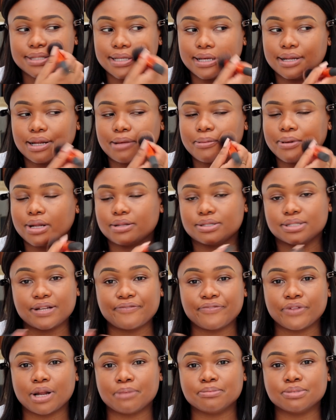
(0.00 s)
I mean, it's
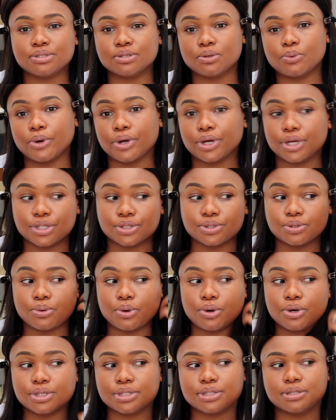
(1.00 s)
stuff that I'm still working
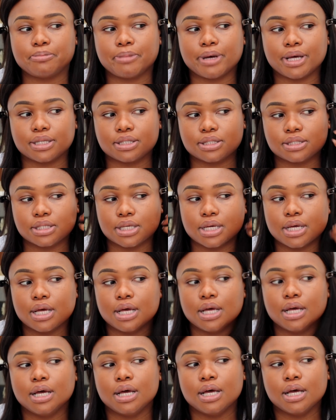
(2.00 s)
towards, but
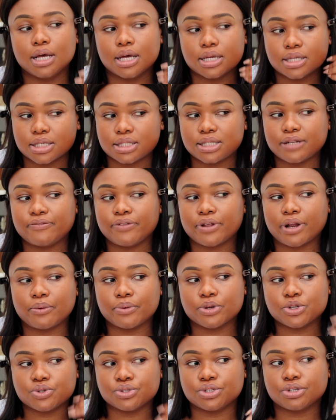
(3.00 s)
just stuff that I
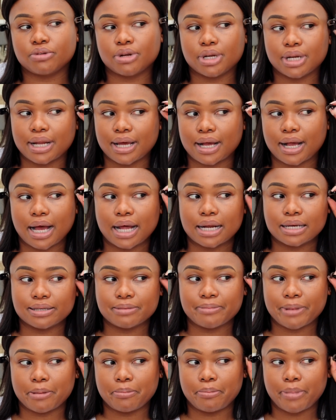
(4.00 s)
wish was already like under
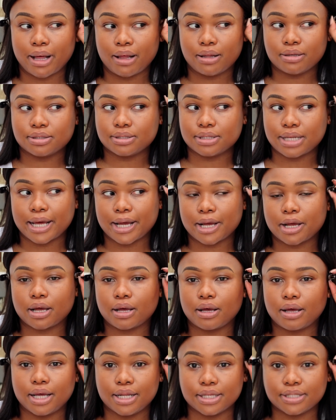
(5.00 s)
my belt, like
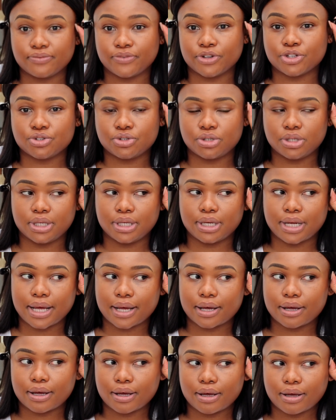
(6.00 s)
individually,
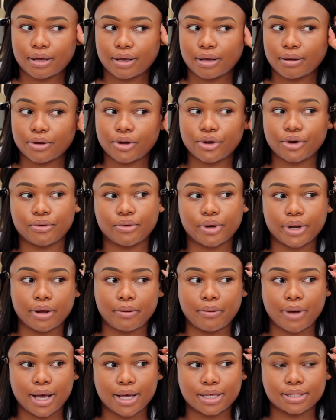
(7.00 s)
like
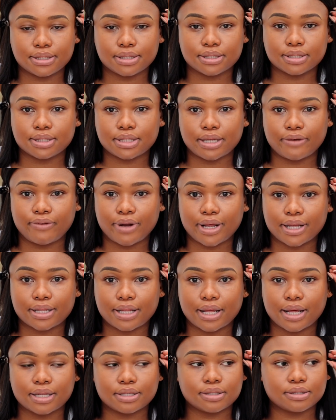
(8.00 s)
career-wise and stuff like
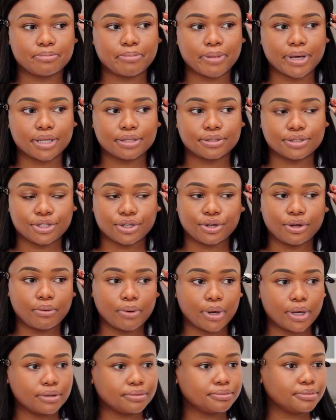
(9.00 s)
that. But you know
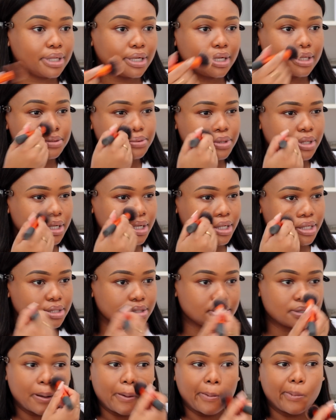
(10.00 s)
what? It is what it
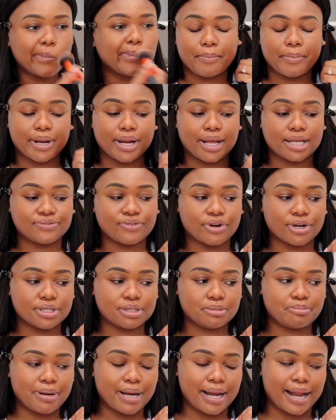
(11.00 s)
is. But as far as
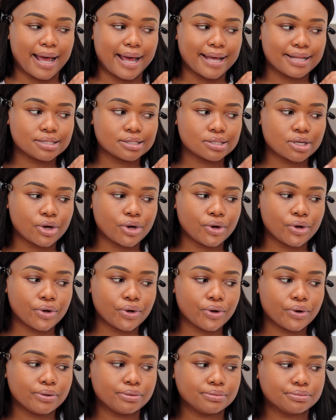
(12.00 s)
plans
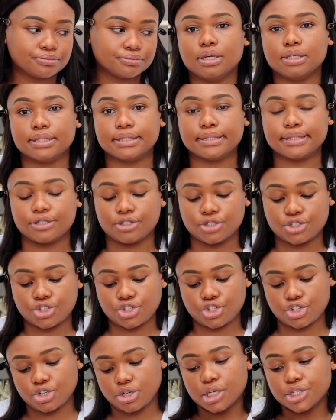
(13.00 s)
go,
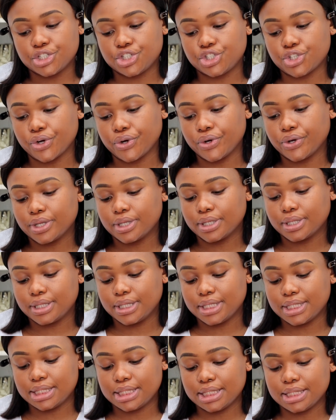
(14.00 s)
zilch. So
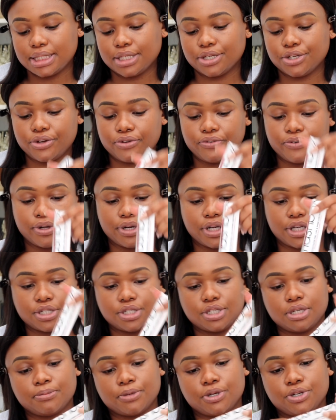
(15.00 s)
this is the new
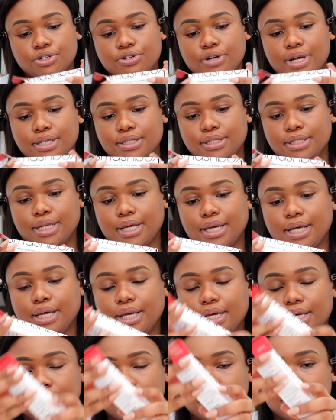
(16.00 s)
foundation I'm going to try
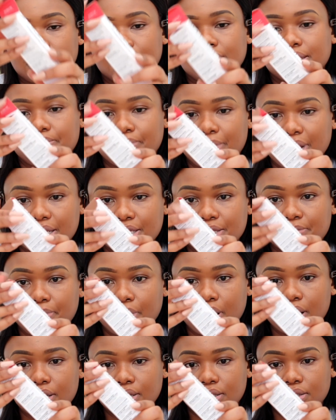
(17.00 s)
today. It's the
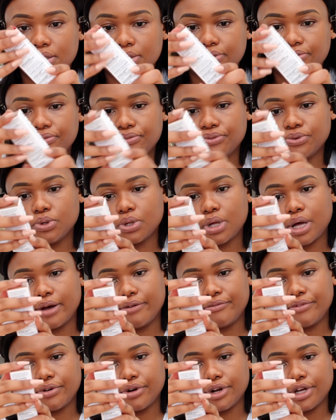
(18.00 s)
Smashbox Full
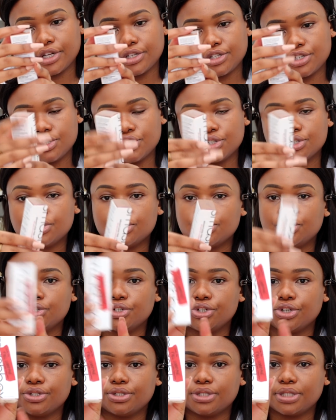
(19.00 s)
Coverage
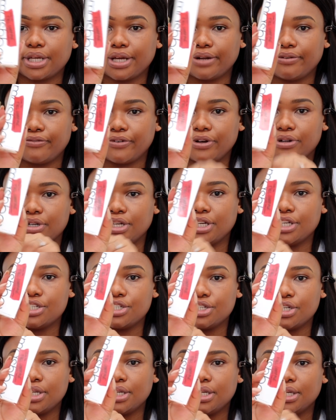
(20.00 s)
Studio Skin
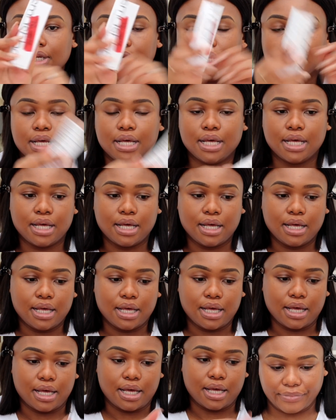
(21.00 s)
Foundation.
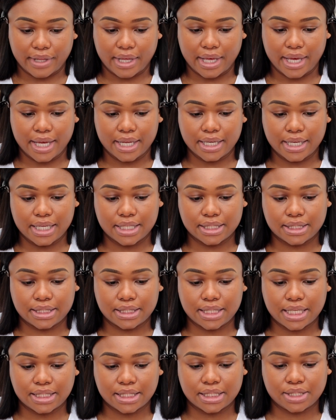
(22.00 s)
It
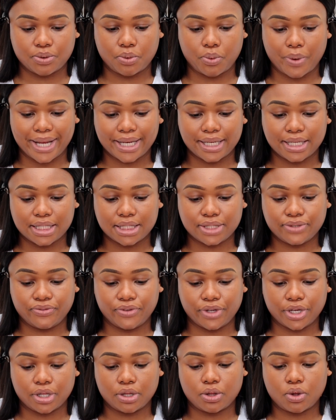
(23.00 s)
says it's a weightless
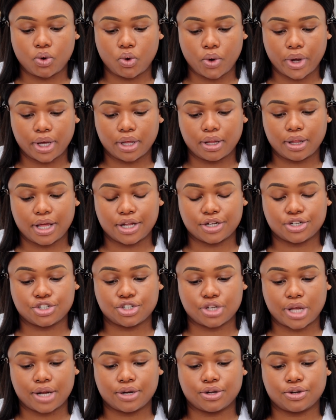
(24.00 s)
feel, oil and
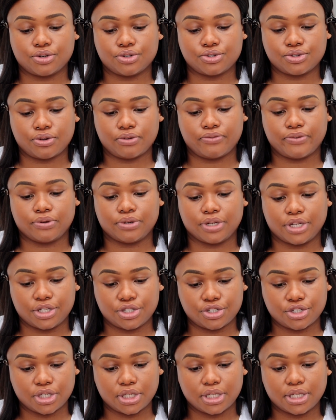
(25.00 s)
shine control
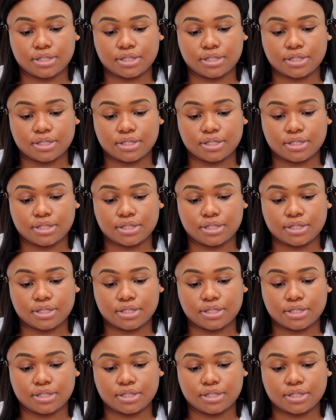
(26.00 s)
foundation.